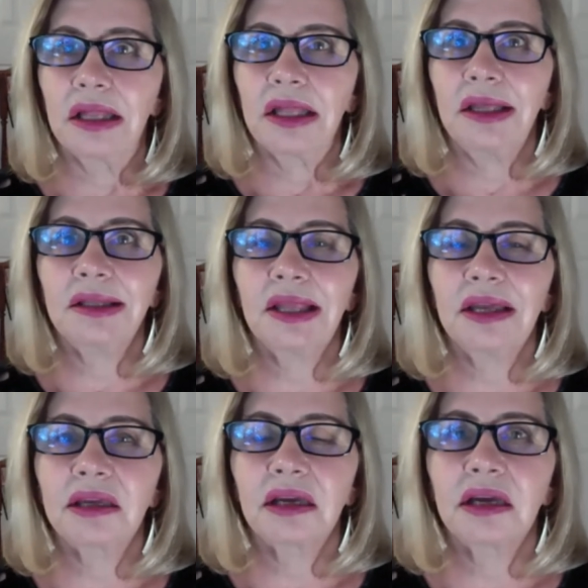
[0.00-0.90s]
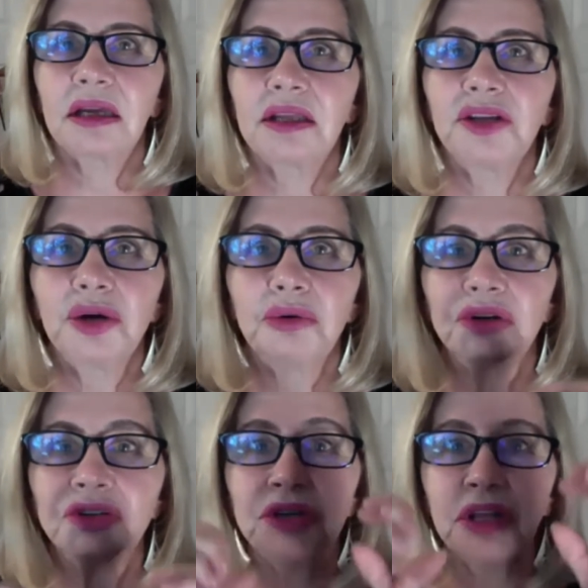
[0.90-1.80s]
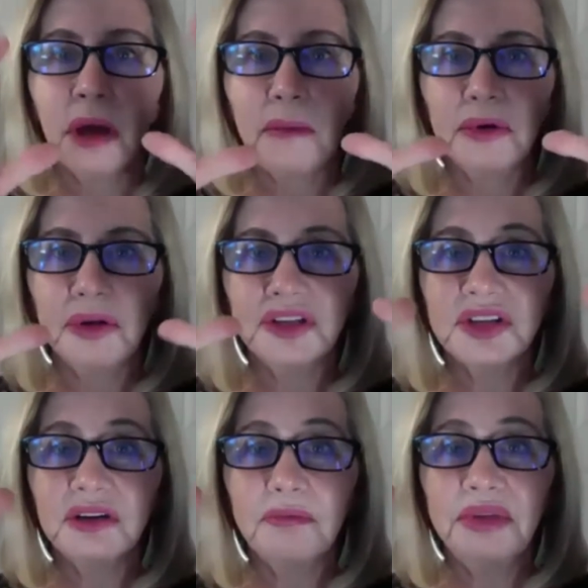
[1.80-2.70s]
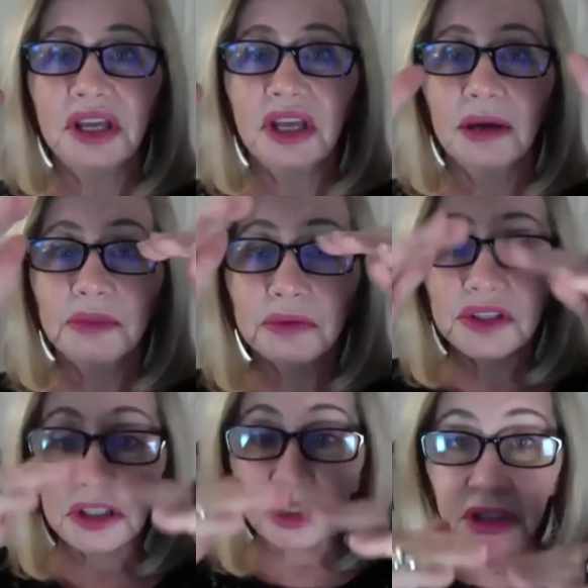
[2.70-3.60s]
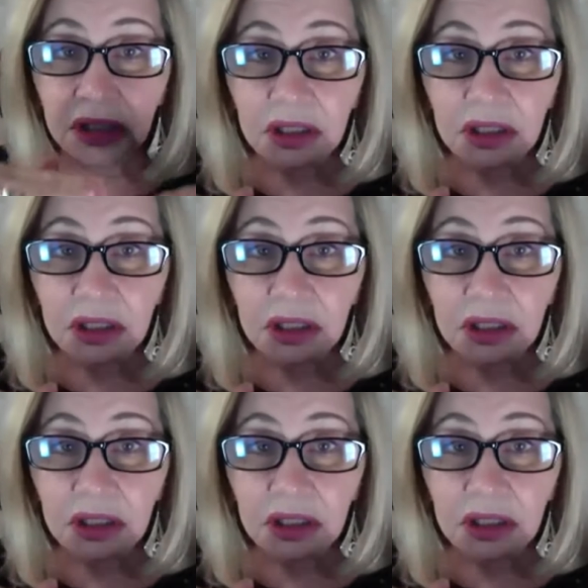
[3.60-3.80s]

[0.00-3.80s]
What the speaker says: it like, you know, it wasn't, instead of big M, it was little,